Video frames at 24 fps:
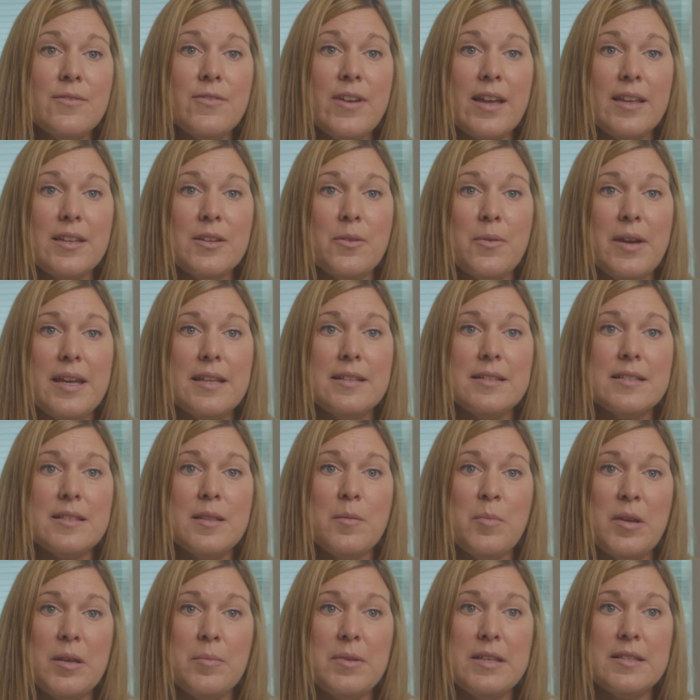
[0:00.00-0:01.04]
evaluates
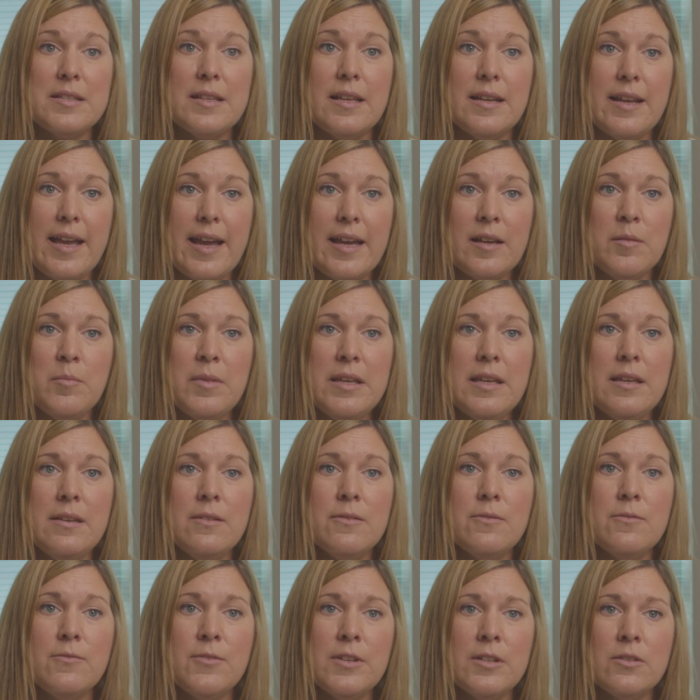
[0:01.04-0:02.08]
the baby's
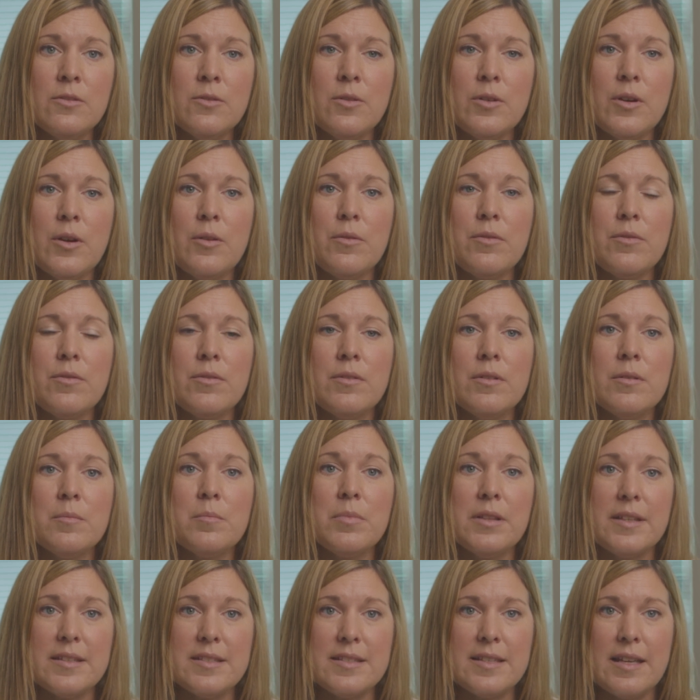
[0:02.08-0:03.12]
anatomy, fetal growth,
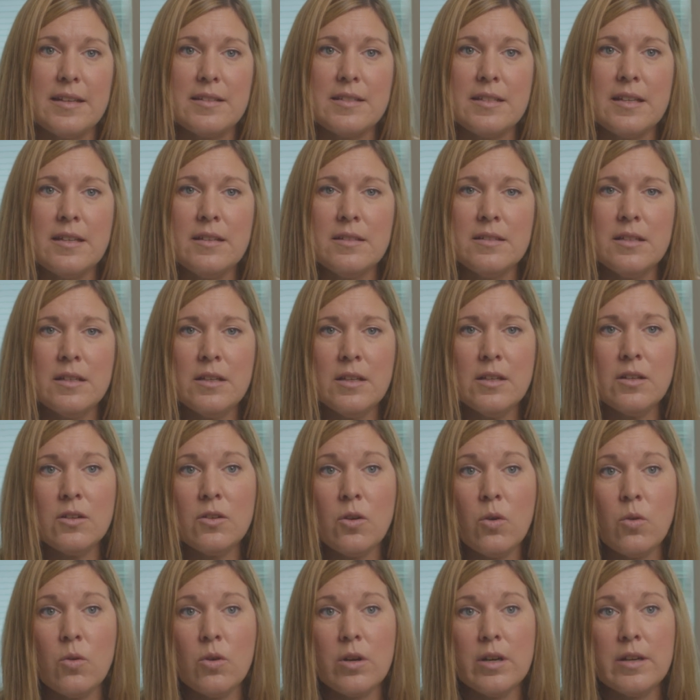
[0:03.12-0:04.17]
placenta,
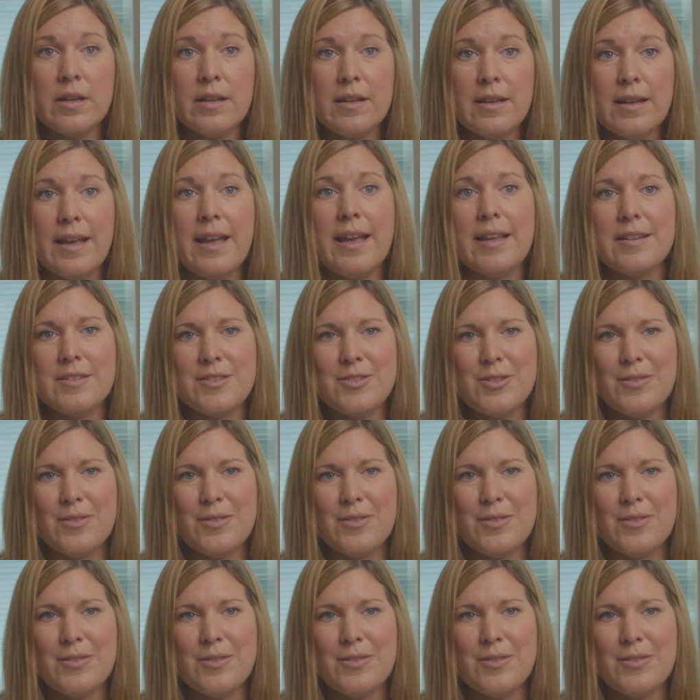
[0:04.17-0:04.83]
cord, and